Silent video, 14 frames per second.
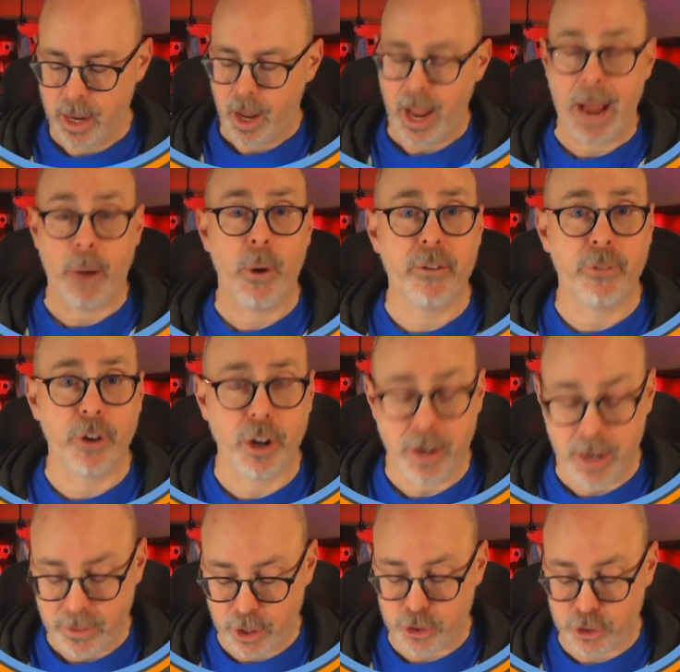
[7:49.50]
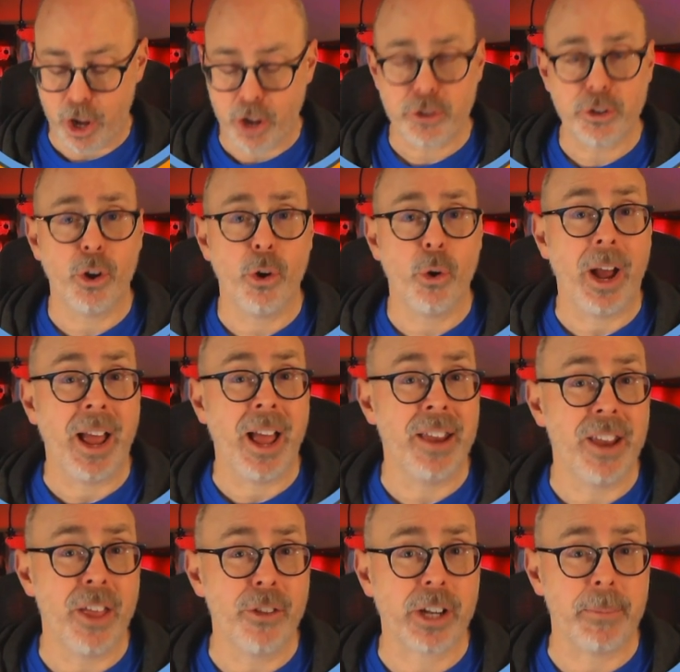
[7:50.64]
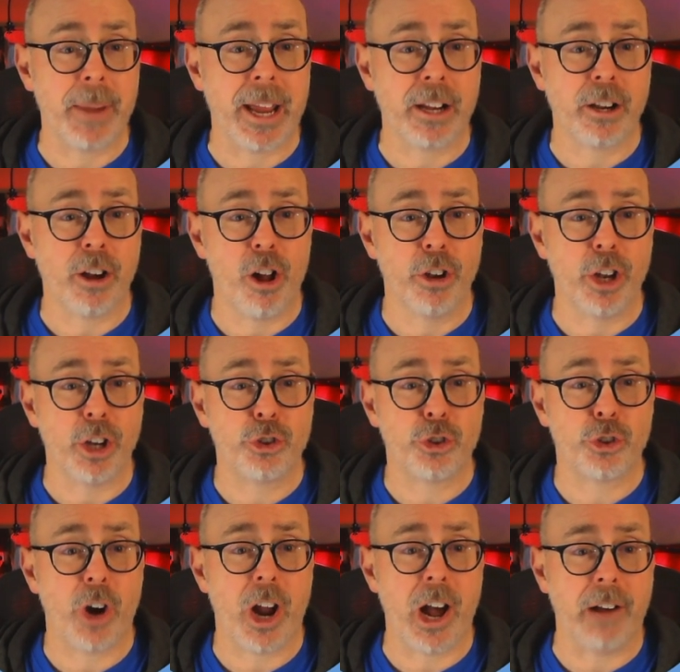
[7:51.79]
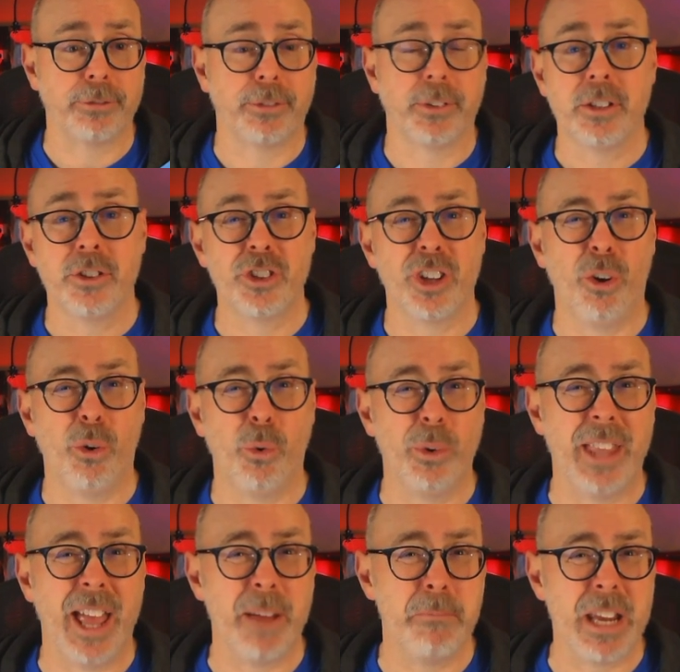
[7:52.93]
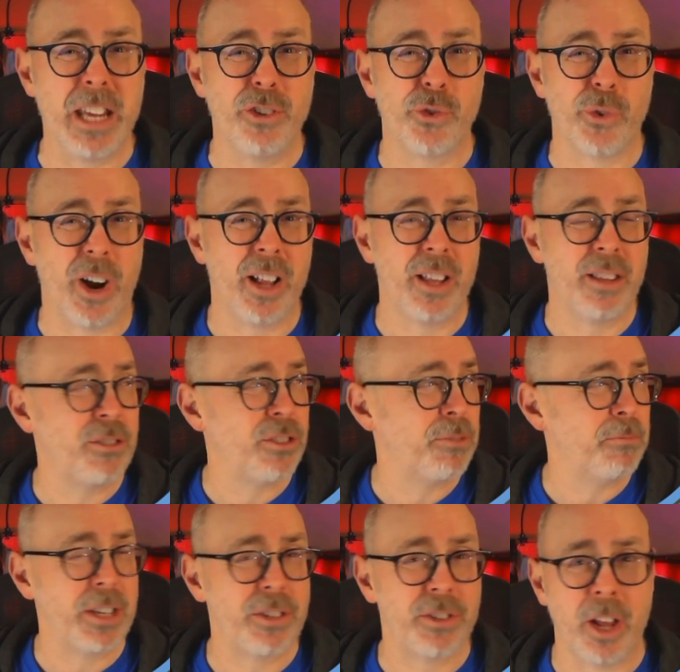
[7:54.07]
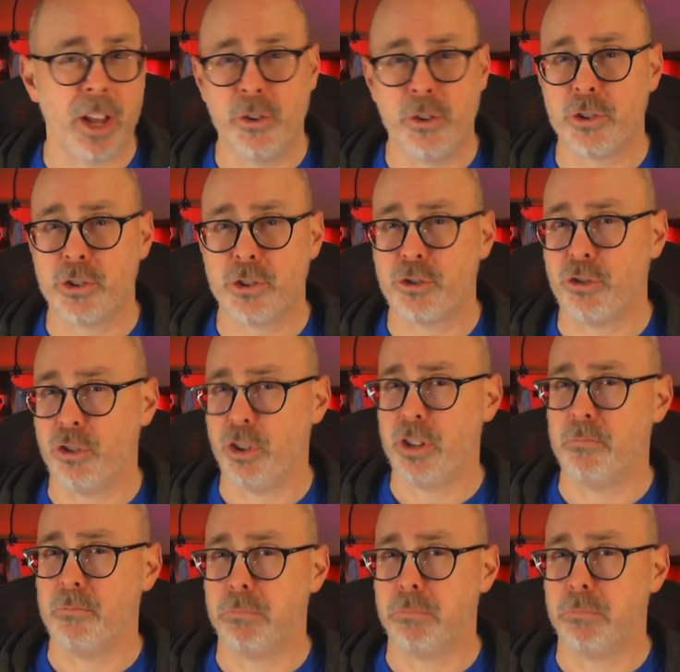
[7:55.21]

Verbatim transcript: However, there's also another command called Troff. So would that be Tron's misunderstood